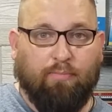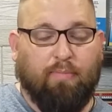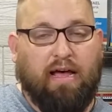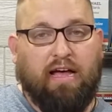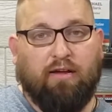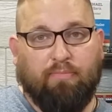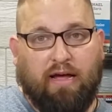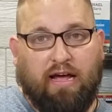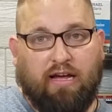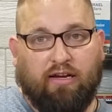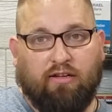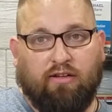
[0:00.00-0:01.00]
a
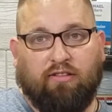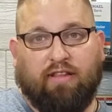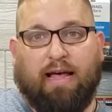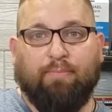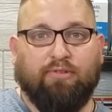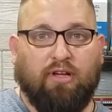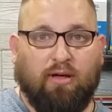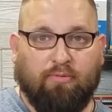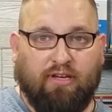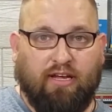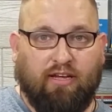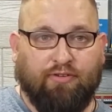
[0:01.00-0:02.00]
backpack, a laptop
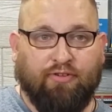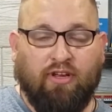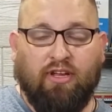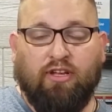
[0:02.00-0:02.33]
case,